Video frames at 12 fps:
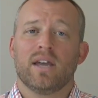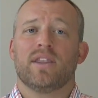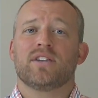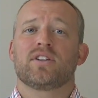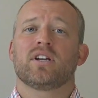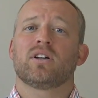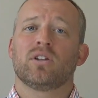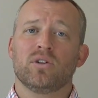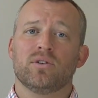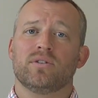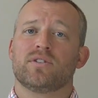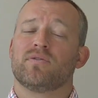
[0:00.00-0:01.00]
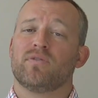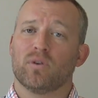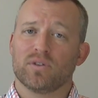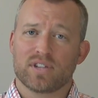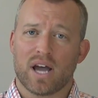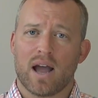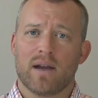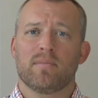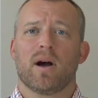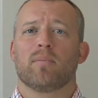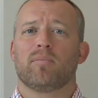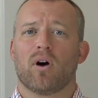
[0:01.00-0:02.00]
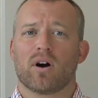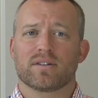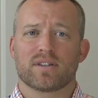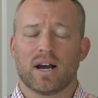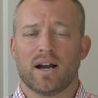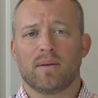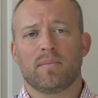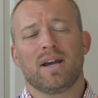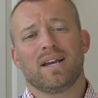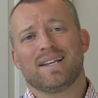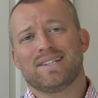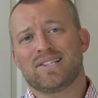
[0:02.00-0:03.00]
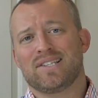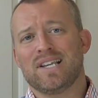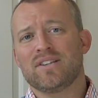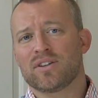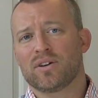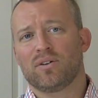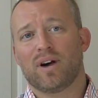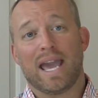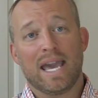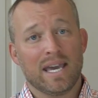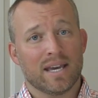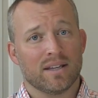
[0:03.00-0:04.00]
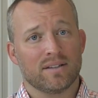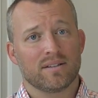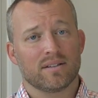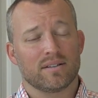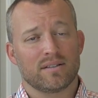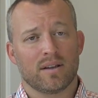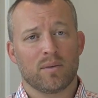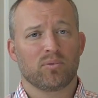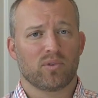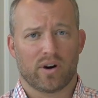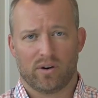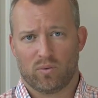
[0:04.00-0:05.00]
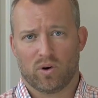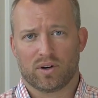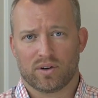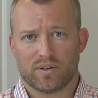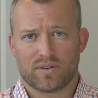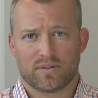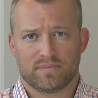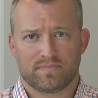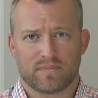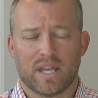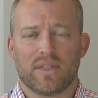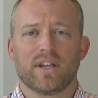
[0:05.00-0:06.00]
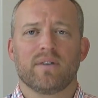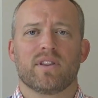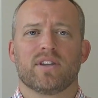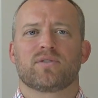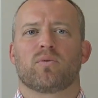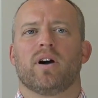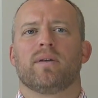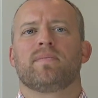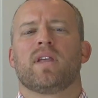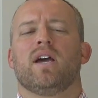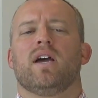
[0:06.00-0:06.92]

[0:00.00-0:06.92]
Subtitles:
This includes full-time, part-time, seasonal, and temporary workers. And think of it this way.